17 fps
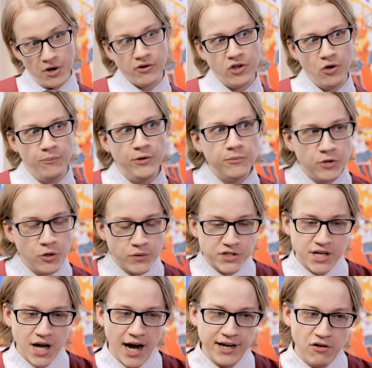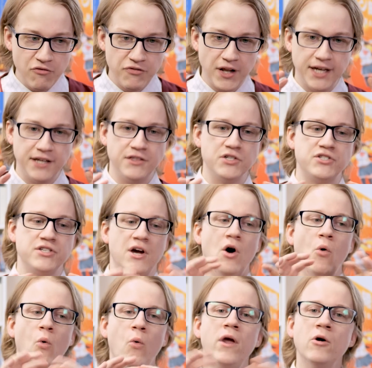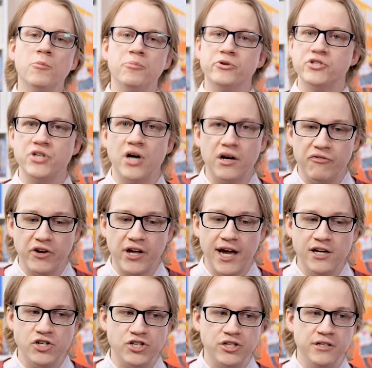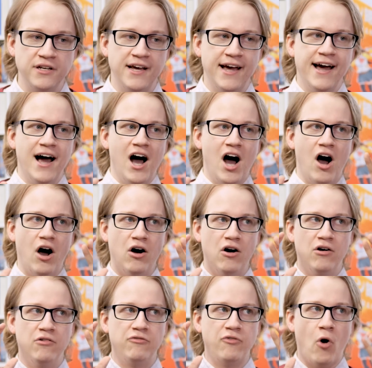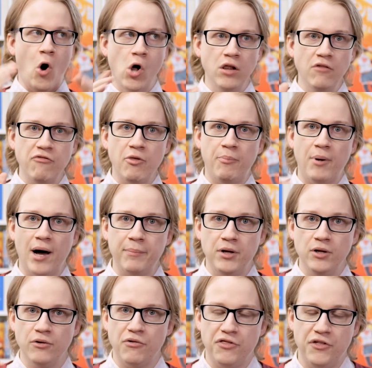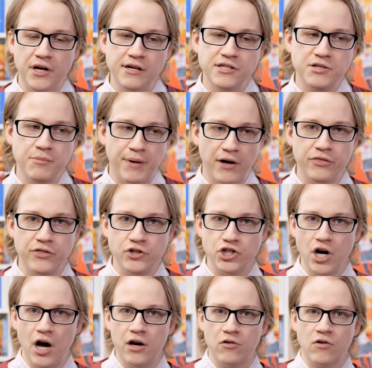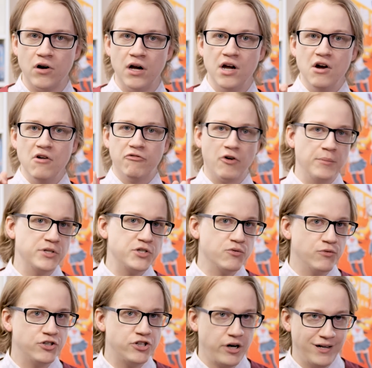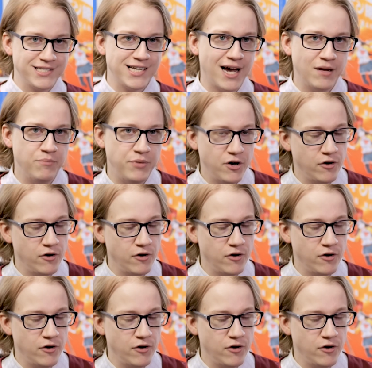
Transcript: Tokyo Mew Mew is kind of like this weird personification of all of the popular things about the genre from its original time